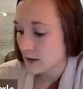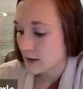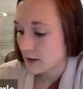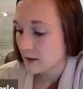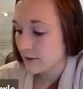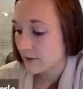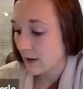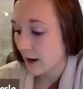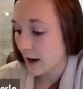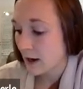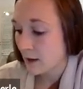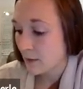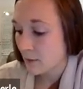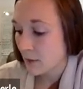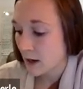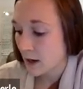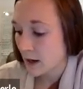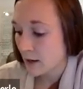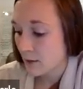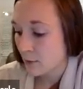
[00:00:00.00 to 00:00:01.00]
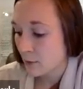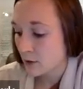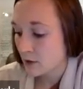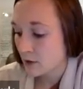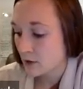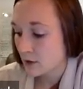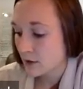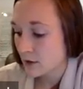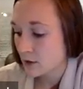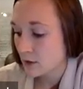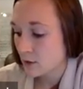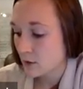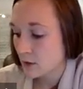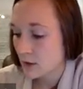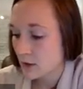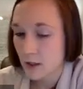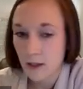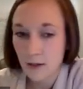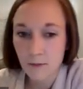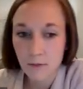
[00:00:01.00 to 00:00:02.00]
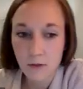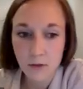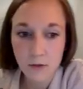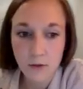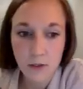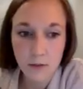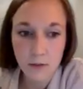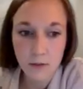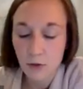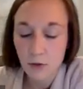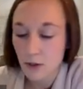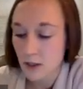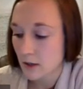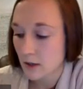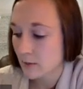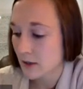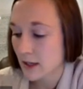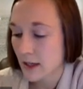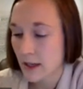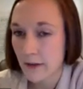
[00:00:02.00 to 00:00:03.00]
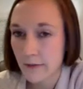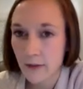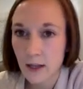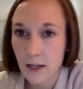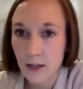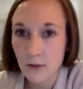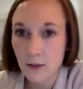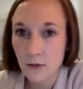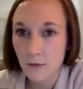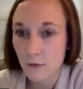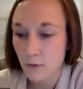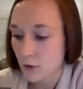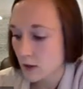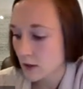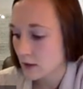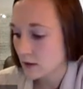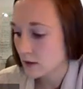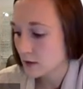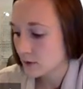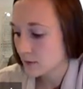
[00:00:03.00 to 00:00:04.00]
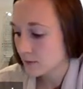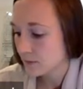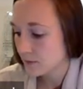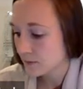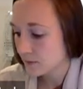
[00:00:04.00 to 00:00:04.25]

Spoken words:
divided by 0.0821 times your temperature. Anybody have the answer for us?